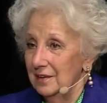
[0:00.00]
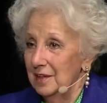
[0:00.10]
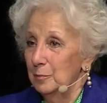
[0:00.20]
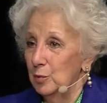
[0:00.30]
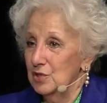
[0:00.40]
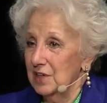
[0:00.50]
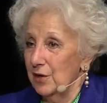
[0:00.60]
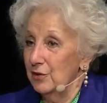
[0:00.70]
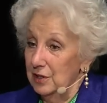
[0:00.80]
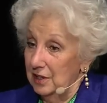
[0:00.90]
Justice
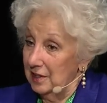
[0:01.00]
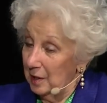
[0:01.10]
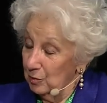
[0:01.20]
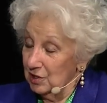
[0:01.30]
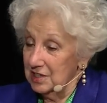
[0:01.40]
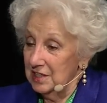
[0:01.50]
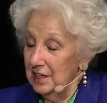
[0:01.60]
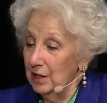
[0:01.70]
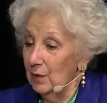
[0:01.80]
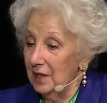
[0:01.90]
Garzón's intervention
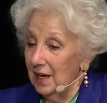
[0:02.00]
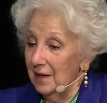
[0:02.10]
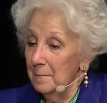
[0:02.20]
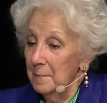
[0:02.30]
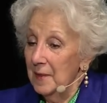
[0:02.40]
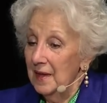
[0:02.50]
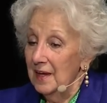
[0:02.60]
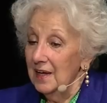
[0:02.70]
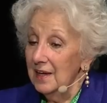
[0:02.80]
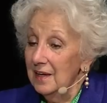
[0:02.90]
and after
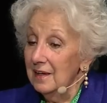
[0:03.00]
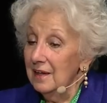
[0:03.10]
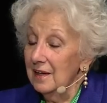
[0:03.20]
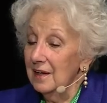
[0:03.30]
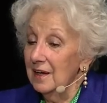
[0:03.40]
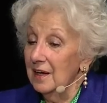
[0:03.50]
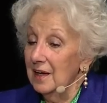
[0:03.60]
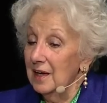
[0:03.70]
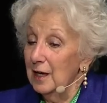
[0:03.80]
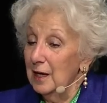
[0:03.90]
everything they promoted and
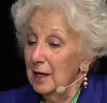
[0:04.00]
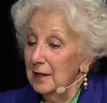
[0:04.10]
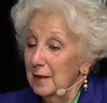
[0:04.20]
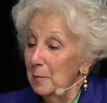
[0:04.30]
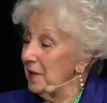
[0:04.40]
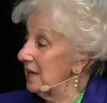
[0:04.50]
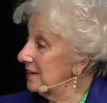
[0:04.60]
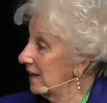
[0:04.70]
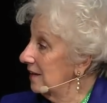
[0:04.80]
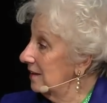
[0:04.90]
when Xilinga was found
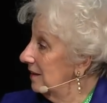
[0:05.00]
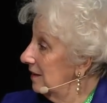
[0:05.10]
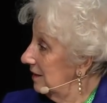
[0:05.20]
here.